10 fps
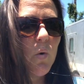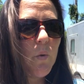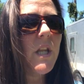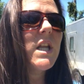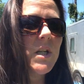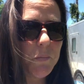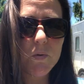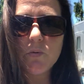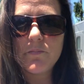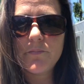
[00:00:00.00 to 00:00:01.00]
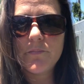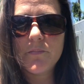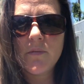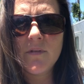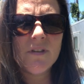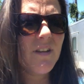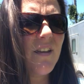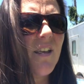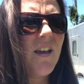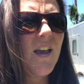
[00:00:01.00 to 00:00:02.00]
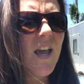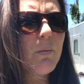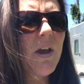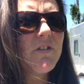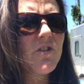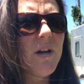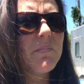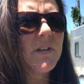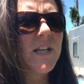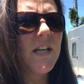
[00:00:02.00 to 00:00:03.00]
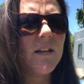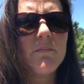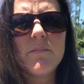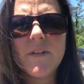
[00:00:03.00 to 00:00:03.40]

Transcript: We needed a pool. And we have a trampoline.